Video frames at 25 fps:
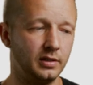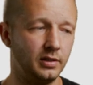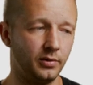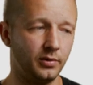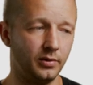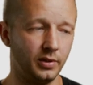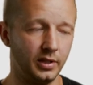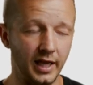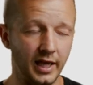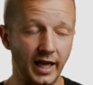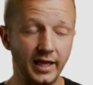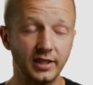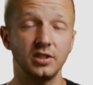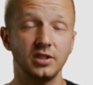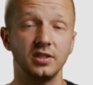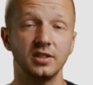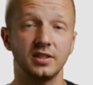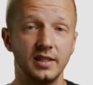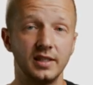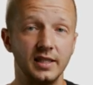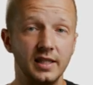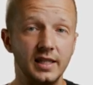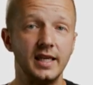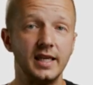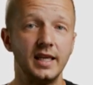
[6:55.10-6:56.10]
you know, in
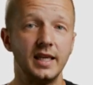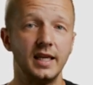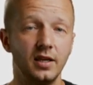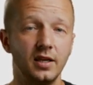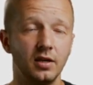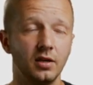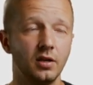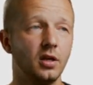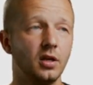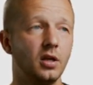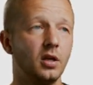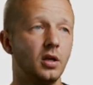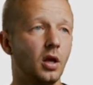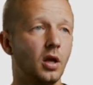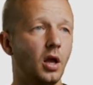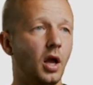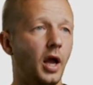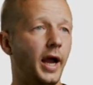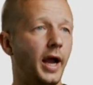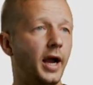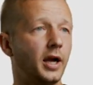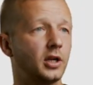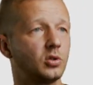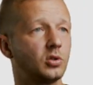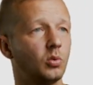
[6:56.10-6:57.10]
essence, the
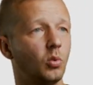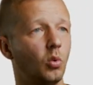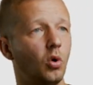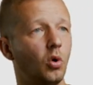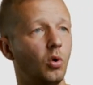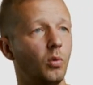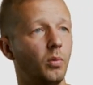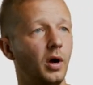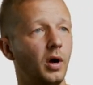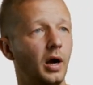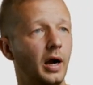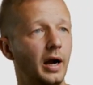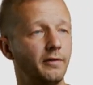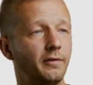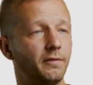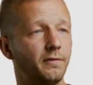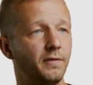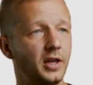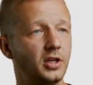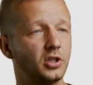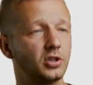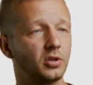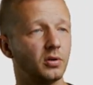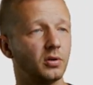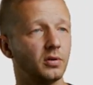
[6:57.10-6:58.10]
actual uh,
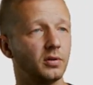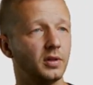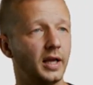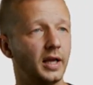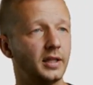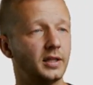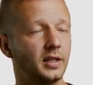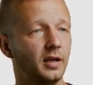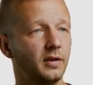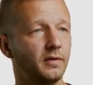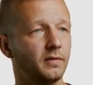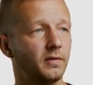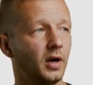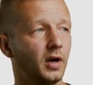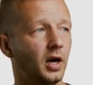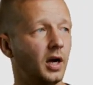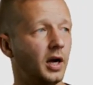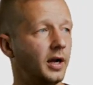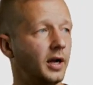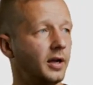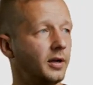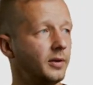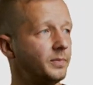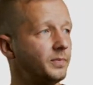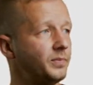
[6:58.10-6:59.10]
feature that they've
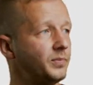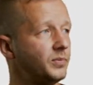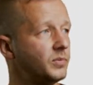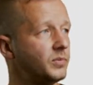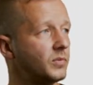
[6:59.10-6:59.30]
uh,